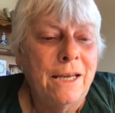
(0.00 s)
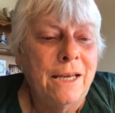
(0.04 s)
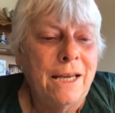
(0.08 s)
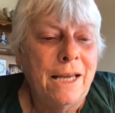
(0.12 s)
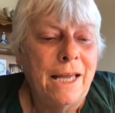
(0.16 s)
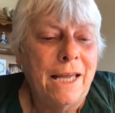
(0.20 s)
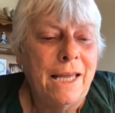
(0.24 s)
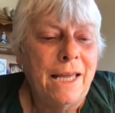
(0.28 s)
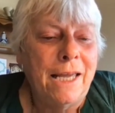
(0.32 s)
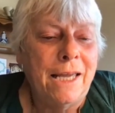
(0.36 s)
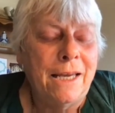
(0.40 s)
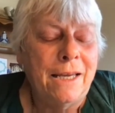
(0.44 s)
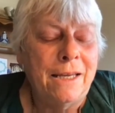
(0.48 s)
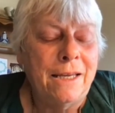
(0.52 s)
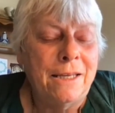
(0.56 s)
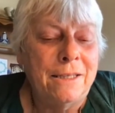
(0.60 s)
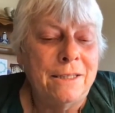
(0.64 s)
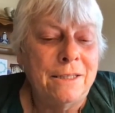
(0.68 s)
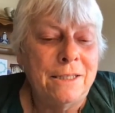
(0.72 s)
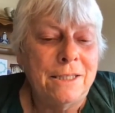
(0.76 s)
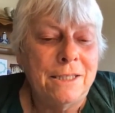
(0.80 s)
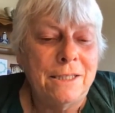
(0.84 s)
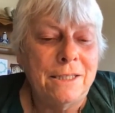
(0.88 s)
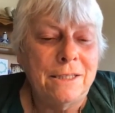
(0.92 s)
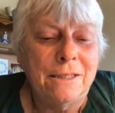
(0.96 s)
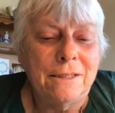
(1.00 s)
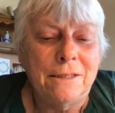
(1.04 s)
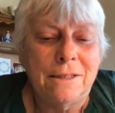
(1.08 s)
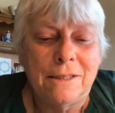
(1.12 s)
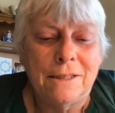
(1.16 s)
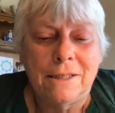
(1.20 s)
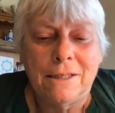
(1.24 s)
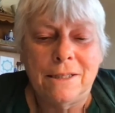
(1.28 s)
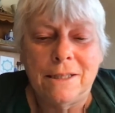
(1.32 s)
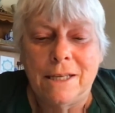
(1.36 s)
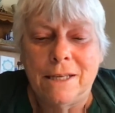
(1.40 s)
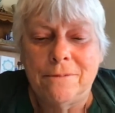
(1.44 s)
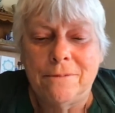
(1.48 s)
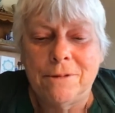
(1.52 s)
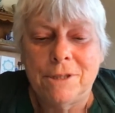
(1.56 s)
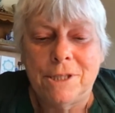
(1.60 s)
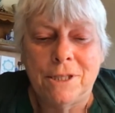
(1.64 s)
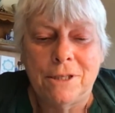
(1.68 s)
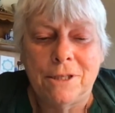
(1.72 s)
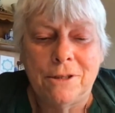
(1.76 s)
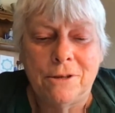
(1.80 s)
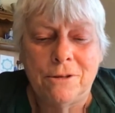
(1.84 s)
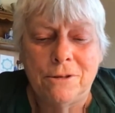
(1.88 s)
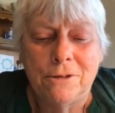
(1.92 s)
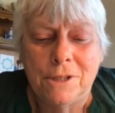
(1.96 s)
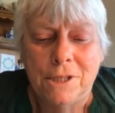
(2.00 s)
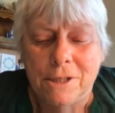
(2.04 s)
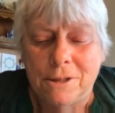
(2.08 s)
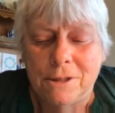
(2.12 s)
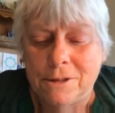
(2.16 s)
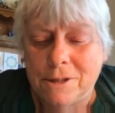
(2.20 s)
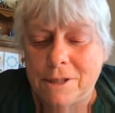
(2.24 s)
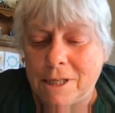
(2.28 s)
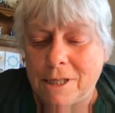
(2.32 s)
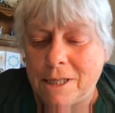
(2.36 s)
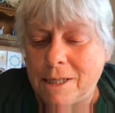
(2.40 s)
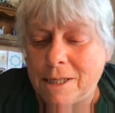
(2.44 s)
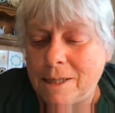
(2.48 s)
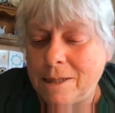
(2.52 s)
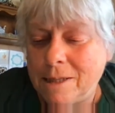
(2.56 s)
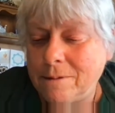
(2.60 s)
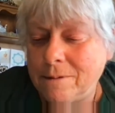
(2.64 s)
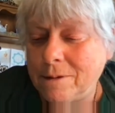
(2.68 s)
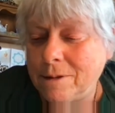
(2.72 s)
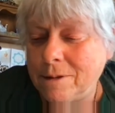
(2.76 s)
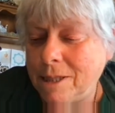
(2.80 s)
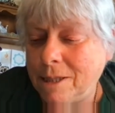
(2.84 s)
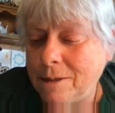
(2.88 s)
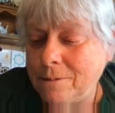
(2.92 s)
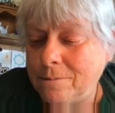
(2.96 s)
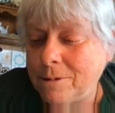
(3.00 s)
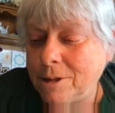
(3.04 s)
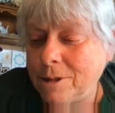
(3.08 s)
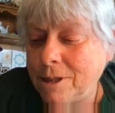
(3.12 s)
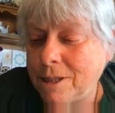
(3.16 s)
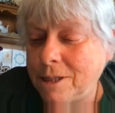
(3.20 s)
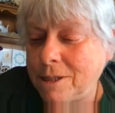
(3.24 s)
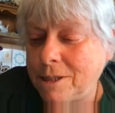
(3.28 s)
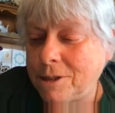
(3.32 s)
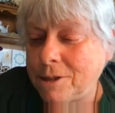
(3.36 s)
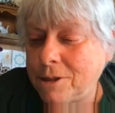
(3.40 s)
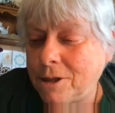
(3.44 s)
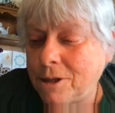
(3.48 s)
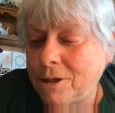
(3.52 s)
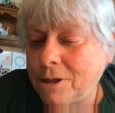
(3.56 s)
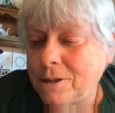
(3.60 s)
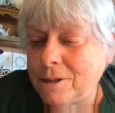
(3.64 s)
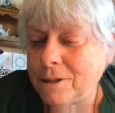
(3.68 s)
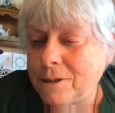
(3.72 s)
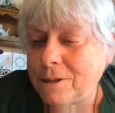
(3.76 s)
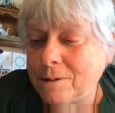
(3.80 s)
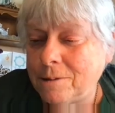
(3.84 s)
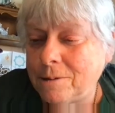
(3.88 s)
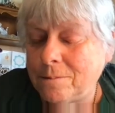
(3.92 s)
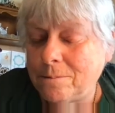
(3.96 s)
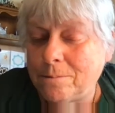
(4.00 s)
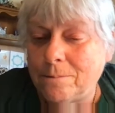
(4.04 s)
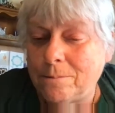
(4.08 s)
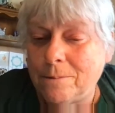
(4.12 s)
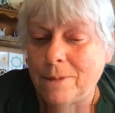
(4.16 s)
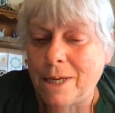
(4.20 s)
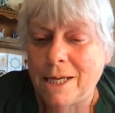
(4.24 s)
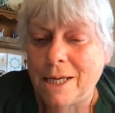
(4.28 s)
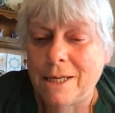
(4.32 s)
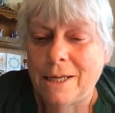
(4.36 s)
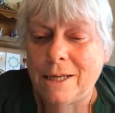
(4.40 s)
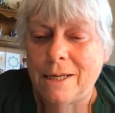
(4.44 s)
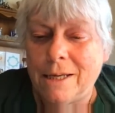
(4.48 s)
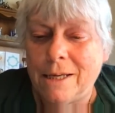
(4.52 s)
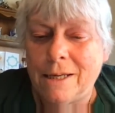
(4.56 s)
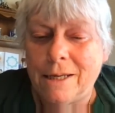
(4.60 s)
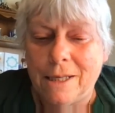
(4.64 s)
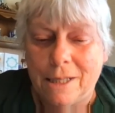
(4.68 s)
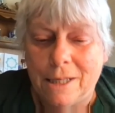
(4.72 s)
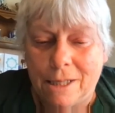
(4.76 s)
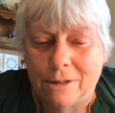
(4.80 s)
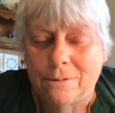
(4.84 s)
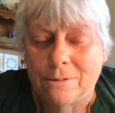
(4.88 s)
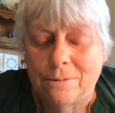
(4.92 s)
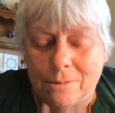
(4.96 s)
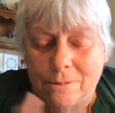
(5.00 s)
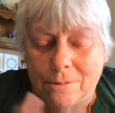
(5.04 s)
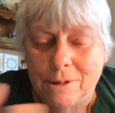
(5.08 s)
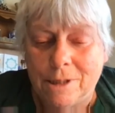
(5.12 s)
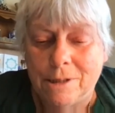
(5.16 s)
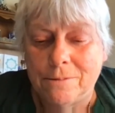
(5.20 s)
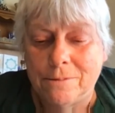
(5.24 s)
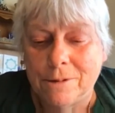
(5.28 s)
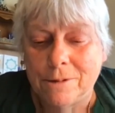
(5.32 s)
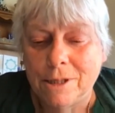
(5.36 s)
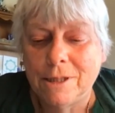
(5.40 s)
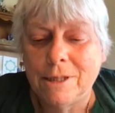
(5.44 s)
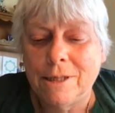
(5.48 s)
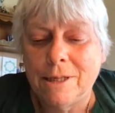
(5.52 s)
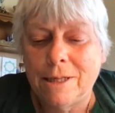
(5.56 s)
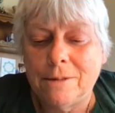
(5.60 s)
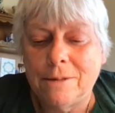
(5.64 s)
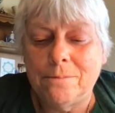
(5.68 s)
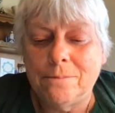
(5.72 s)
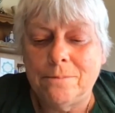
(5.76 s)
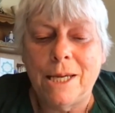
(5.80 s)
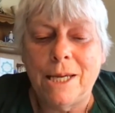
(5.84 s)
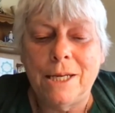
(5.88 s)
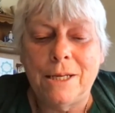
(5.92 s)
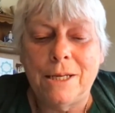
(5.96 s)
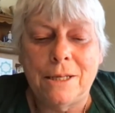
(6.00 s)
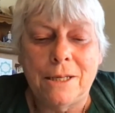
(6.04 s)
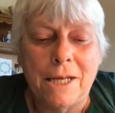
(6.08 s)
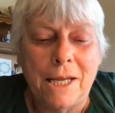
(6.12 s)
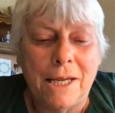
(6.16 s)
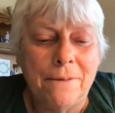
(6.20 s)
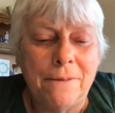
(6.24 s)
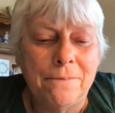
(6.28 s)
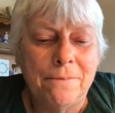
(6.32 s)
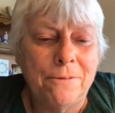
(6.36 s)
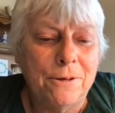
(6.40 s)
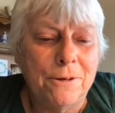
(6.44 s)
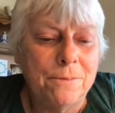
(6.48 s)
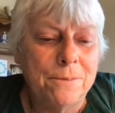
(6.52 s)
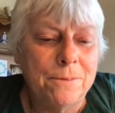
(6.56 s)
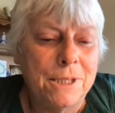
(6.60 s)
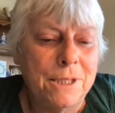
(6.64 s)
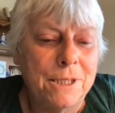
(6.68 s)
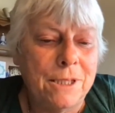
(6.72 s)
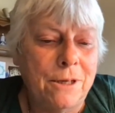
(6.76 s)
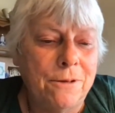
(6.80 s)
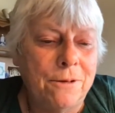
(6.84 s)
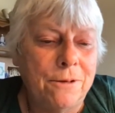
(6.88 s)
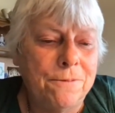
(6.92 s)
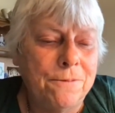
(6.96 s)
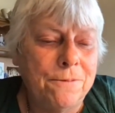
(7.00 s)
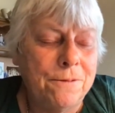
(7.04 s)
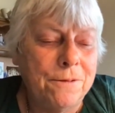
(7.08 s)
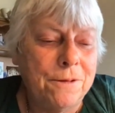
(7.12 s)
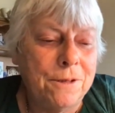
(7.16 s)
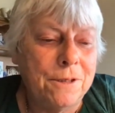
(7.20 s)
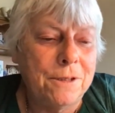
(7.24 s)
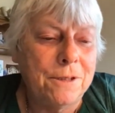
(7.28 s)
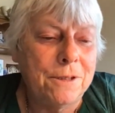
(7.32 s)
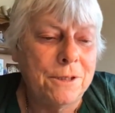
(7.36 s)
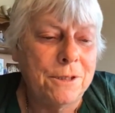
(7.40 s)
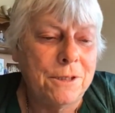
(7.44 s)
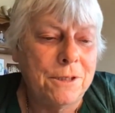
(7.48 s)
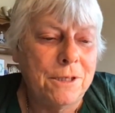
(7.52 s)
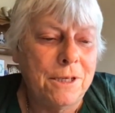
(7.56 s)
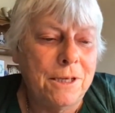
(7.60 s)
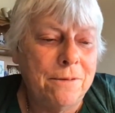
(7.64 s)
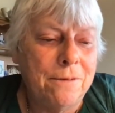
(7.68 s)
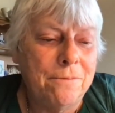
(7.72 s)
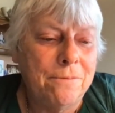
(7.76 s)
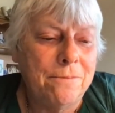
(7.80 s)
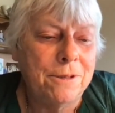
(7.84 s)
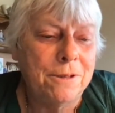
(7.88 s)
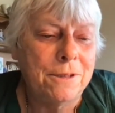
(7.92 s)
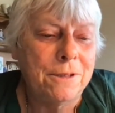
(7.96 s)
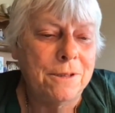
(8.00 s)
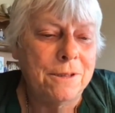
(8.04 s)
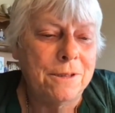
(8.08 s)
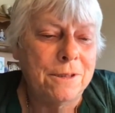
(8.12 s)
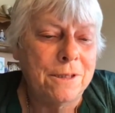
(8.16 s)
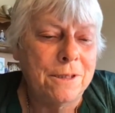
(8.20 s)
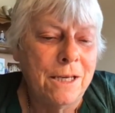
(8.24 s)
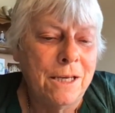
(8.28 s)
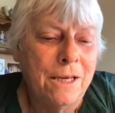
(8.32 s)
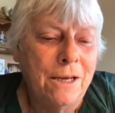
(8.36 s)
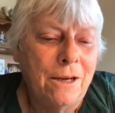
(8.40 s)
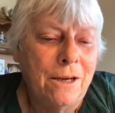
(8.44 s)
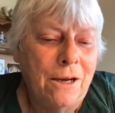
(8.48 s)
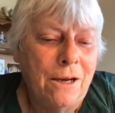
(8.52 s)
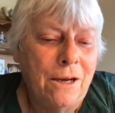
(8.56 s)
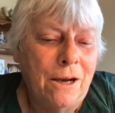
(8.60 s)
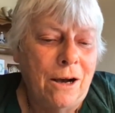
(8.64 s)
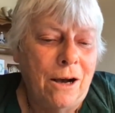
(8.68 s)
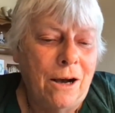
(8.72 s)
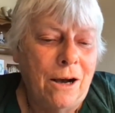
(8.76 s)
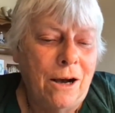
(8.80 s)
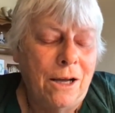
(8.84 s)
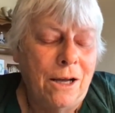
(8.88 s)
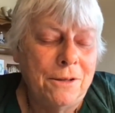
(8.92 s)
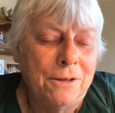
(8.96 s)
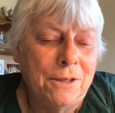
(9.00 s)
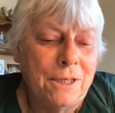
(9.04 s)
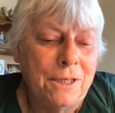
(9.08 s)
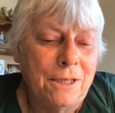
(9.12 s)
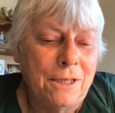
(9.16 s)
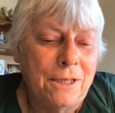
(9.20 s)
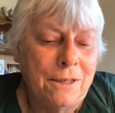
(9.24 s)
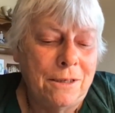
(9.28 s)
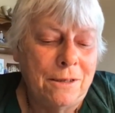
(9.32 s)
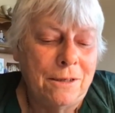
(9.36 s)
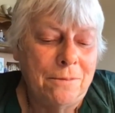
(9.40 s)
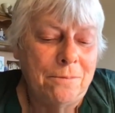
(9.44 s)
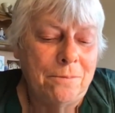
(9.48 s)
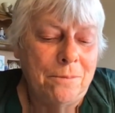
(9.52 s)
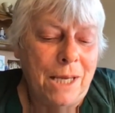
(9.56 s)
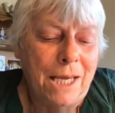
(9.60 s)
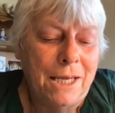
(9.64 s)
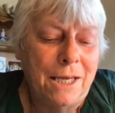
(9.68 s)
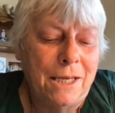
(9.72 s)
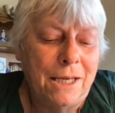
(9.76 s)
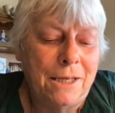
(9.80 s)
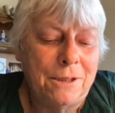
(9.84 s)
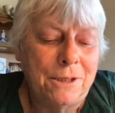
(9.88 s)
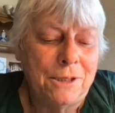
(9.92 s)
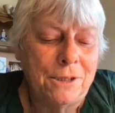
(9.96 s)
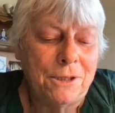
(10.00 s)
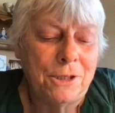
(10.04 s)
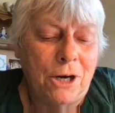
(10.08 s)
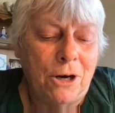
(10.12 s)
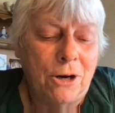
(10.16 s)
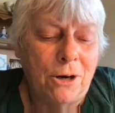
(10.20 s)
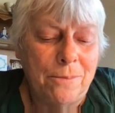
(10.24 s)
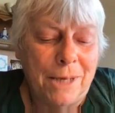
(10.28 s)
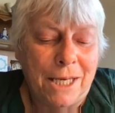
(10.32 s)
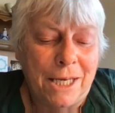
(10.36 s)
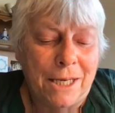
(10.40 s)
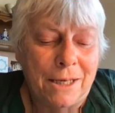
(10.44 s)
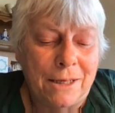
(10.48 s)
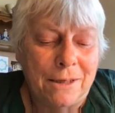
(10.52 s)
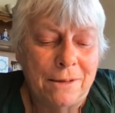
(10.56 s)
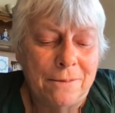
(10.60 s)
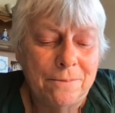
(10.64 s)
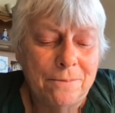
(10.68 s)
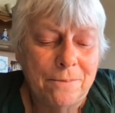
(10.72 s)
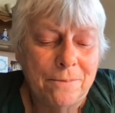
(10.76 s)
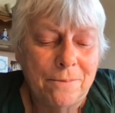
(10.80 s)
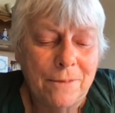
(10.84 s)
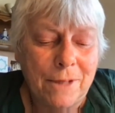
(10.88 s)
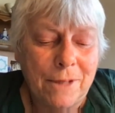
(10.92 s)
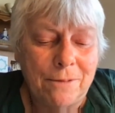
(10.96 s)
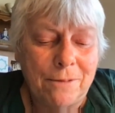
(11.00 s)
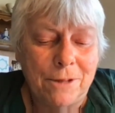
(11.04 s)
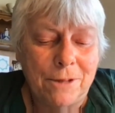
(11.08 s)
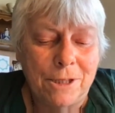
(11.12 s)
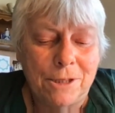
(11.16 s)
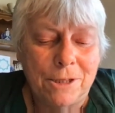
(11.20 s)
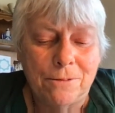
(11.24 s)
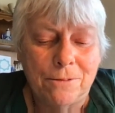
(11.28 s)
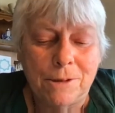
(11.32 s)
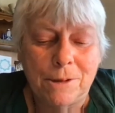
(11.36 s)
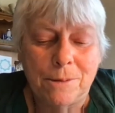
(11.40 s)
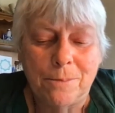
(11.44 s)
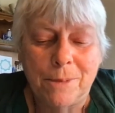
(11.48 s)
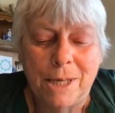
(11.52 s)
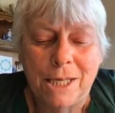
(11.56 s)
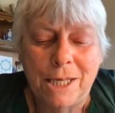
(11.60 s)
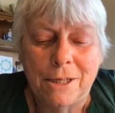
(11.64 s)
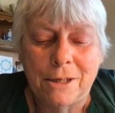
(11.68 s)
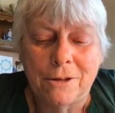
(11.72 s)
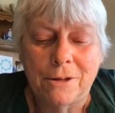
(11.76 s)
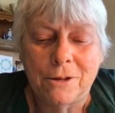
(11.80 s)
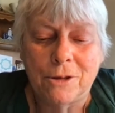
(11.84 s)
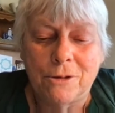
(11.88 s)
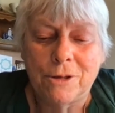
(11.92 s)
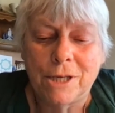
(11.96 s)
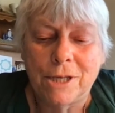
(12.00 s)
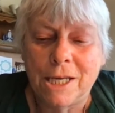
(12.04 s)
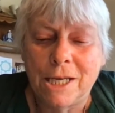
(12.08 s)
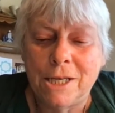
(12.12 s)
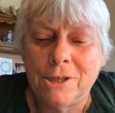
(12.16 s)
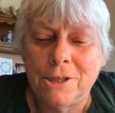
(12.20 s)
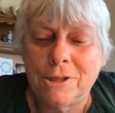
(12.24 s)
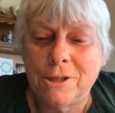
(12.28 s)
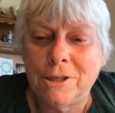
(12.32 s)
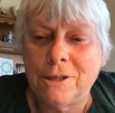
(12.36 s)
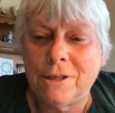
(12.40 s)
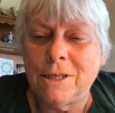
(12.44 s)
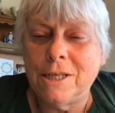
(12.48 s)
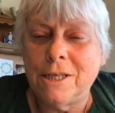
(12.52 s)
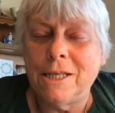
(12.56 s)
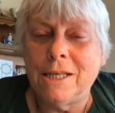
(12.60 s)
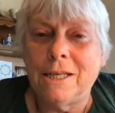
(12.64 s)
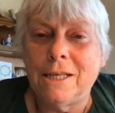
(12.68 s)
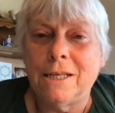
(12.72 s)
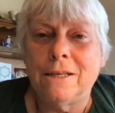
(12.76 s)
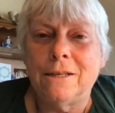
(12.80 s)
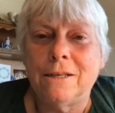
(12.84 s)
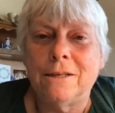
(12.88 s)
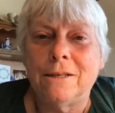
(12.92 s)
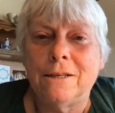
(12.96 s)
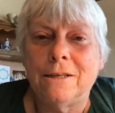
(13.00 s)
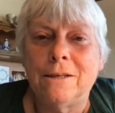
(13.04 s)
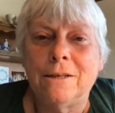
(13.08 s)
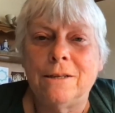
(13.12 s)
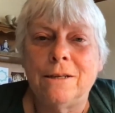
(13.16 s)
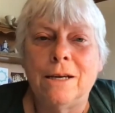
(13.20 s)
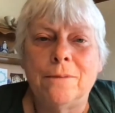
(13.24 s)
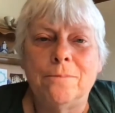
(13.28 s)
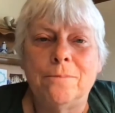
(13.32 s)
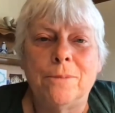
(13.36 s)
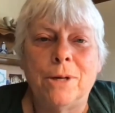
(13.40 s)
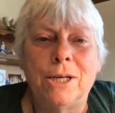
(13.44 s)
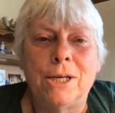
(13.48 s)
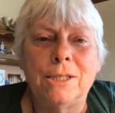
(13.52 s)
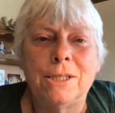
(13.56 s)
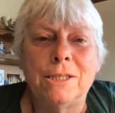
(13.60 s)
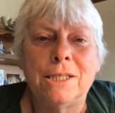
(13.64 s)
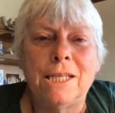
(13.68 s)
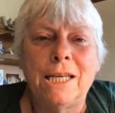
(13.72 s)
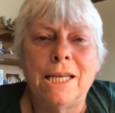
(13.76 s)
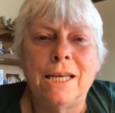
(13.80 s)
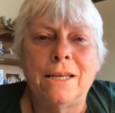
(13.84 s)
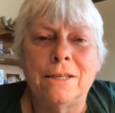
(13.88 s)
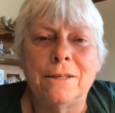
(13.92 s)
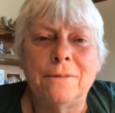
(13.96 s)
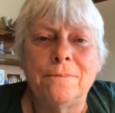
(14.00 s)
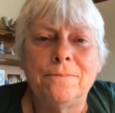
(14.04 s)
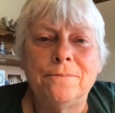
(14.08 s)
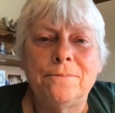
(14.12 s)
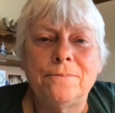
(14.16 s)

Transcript: And it was in those years that he he really started making, you know, he really had made a name for himself. He was on the making Starman, which was made on location in Montana